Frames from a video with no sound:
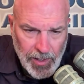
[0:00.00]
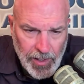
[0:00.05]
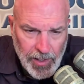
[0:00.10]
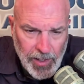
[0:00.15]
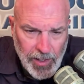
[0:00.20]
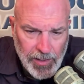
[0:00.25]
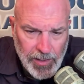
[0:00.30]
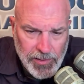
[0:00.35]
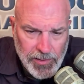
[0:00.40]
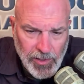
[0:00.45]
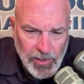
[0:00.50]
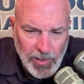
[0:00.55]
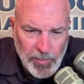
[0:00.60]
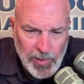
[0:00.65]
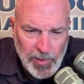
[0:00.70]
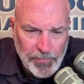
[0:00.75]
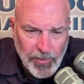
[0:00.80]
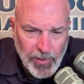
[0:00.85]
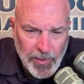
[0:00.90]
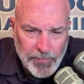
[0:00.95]
So let me
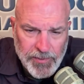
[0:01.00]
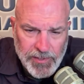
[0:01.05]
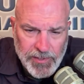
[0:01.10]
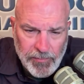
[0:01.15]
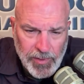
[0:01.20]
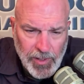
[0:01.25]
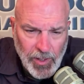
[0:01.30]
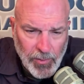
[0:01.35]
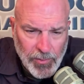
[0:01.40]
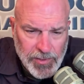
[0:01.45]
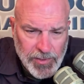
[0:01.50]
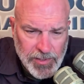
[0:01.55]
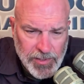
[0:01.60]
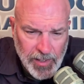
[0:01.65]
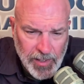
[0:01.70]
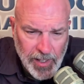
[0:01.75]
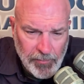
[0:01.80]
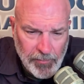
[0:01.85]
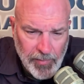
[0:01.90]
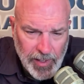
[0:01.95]
pull up some notes that
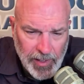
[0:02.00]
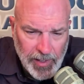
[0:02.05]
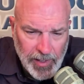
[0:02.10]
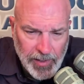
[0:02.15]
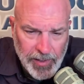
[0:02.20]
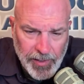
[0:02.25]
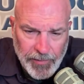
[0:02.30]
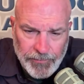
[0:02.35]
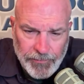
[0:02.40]
I made here.